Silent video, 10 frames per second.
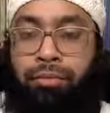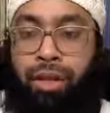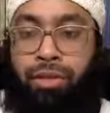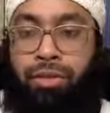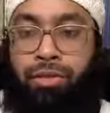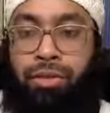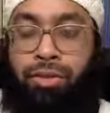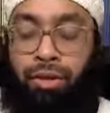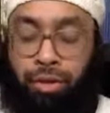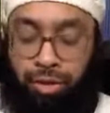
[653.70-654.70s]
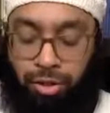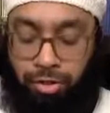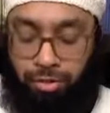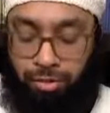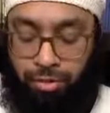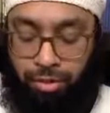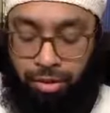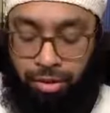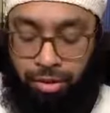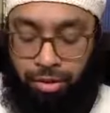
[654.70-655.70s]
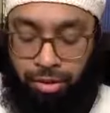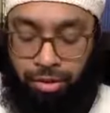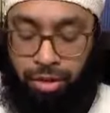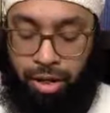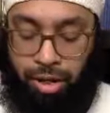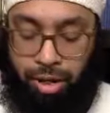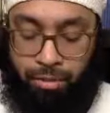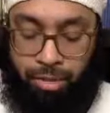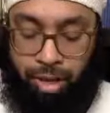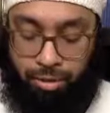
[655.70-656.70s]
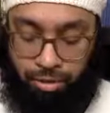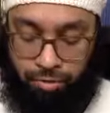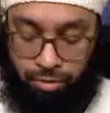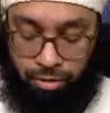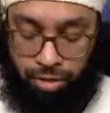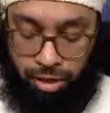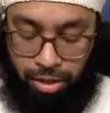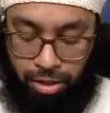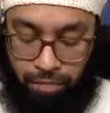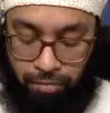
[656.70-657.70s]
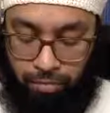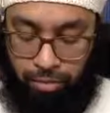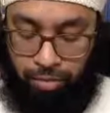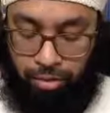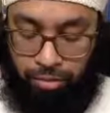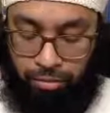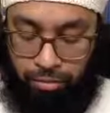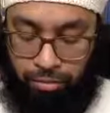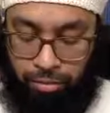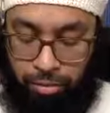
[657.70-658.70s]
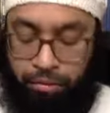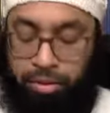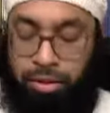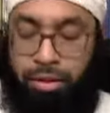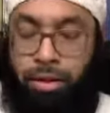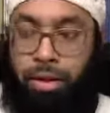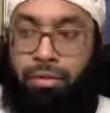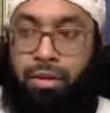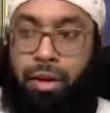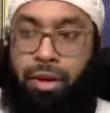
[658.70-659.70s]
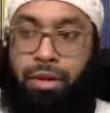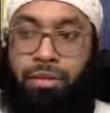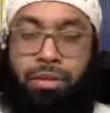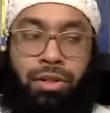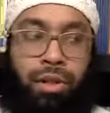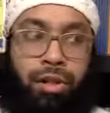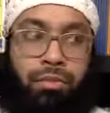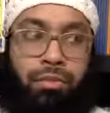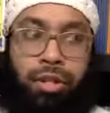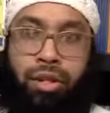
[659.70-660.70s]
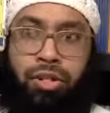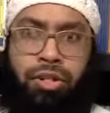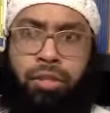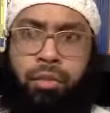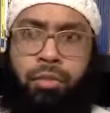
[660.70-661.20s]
And so with regards to the dunya and matters of the dunya, right, the Prophet sallallahu alaihi wasallam, right, he shouldn't be